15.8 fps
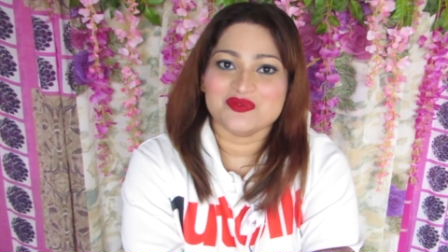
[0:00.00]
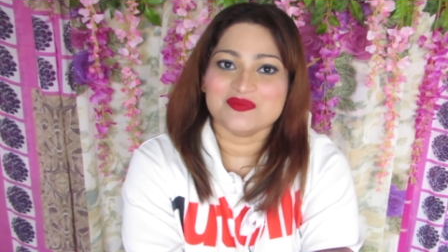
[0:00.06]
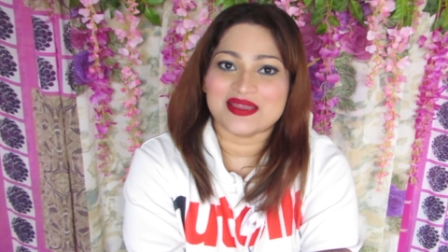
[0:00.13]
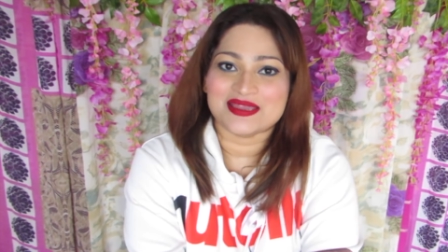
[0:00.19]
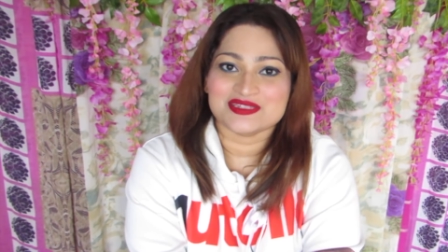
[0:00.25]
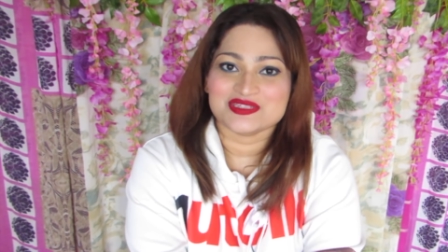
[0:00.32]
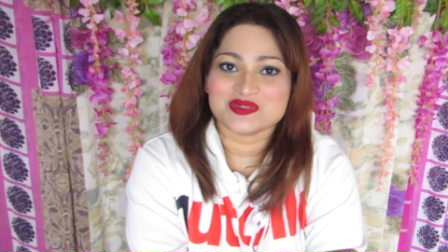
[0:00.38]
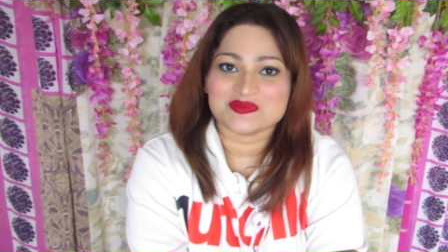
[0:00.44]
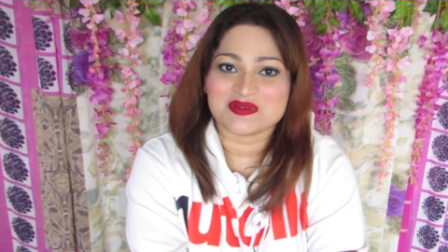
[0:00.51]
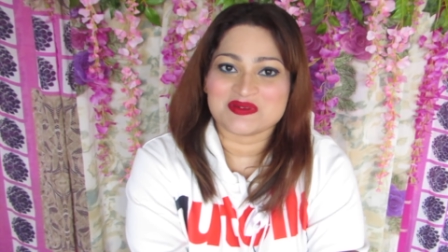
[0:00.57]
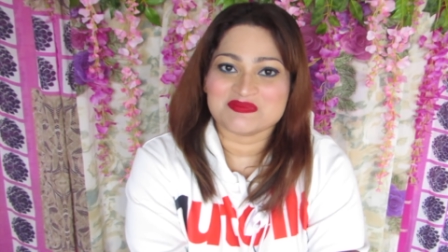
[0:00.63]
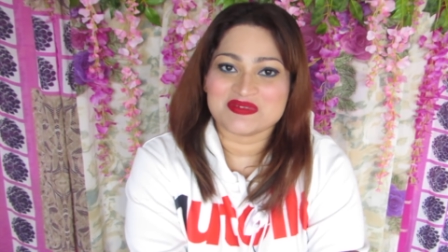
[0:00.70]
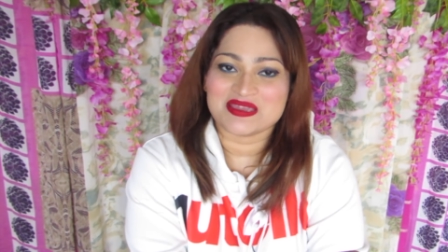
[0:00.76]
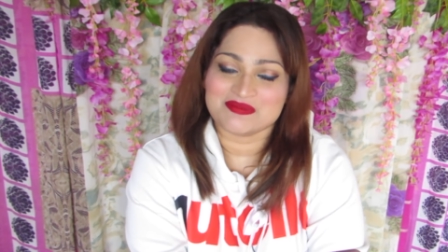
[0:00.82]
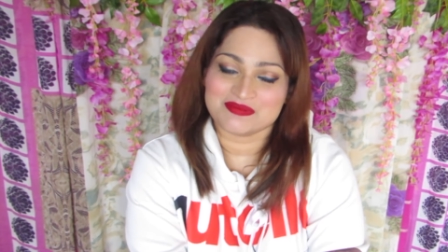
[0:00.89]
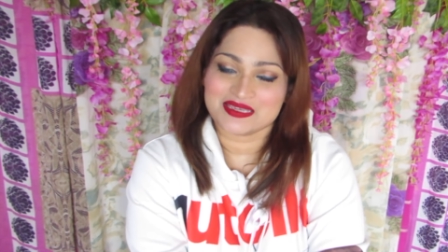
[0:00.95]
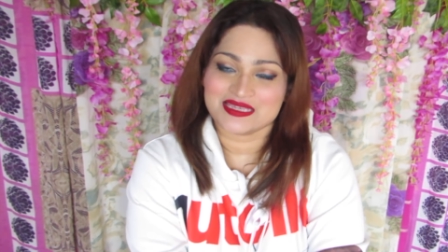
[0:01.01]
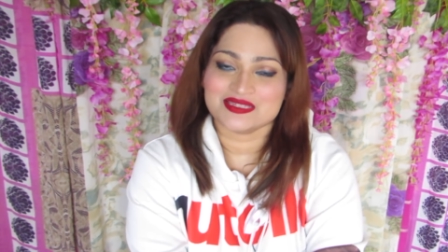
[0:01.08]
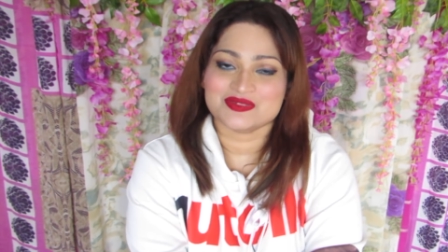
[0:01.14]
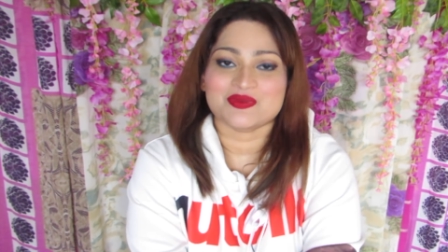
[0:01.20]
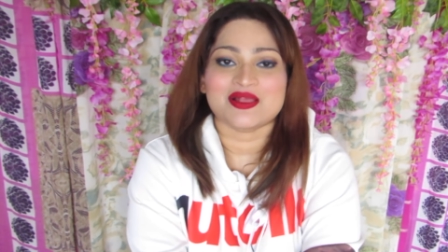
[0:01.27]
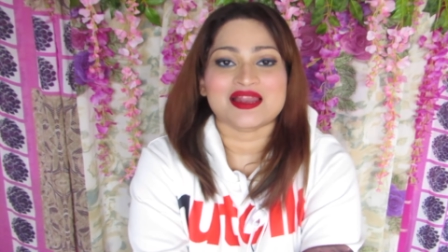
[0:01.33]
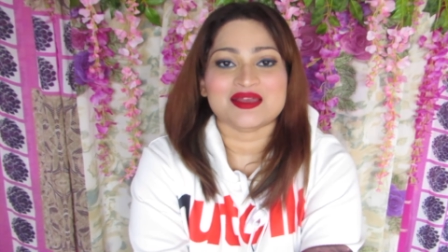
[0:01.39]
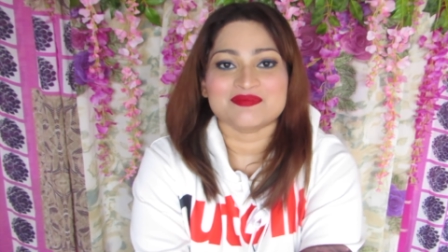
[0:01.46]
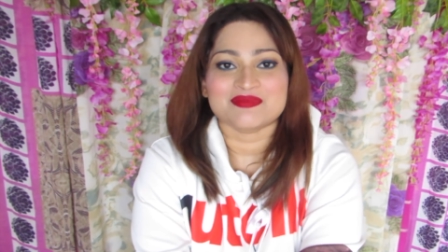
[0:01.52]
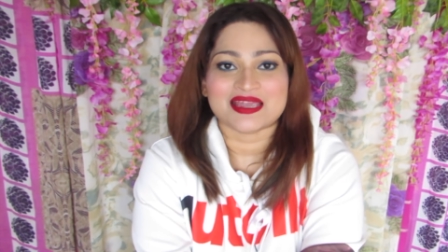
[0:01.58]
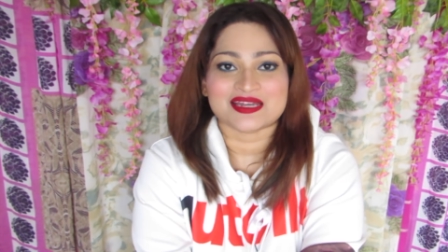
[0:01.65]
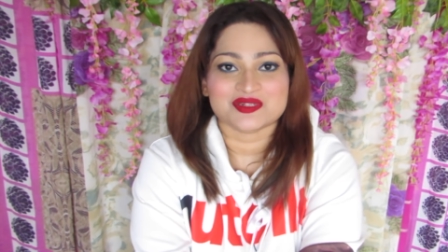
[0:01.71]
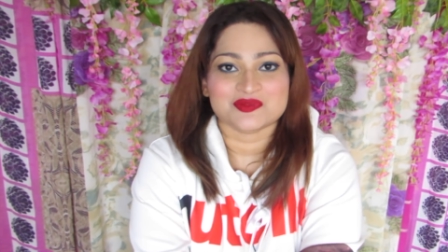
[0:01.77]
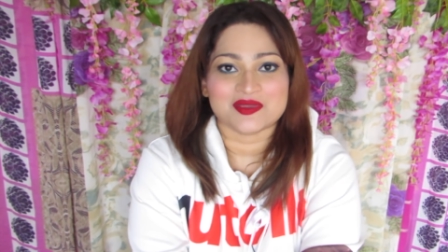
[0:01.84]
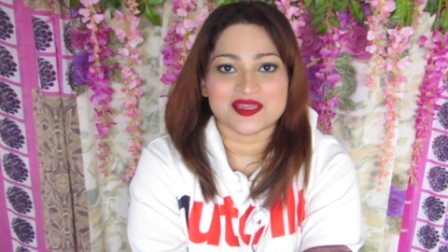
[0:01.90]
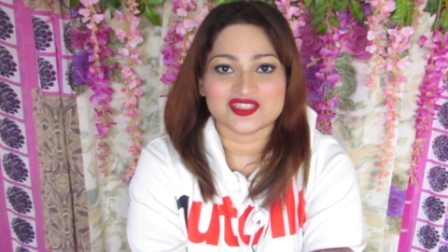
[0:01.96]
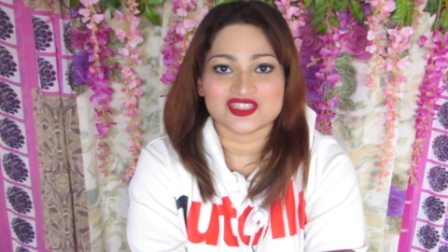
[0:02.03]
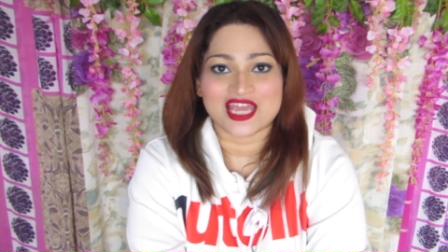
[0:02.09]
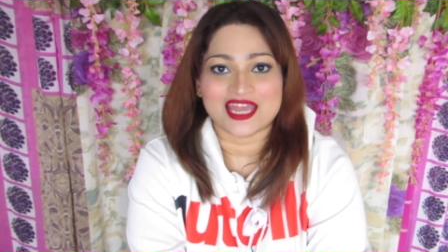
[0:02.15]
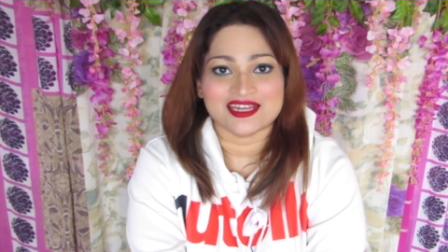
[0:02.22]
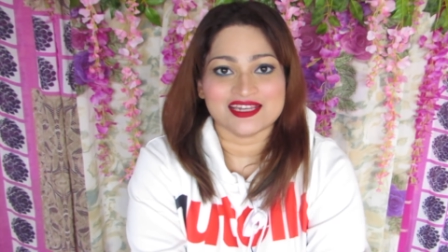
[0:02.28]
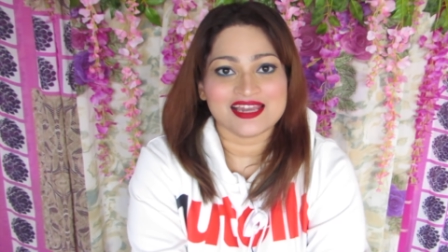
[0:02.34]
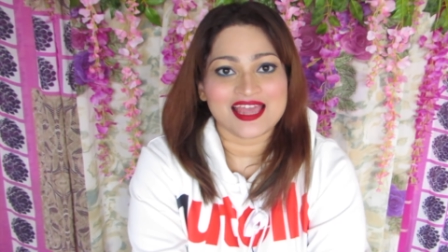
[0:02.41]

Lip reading: My super babies, welcome back to my channel,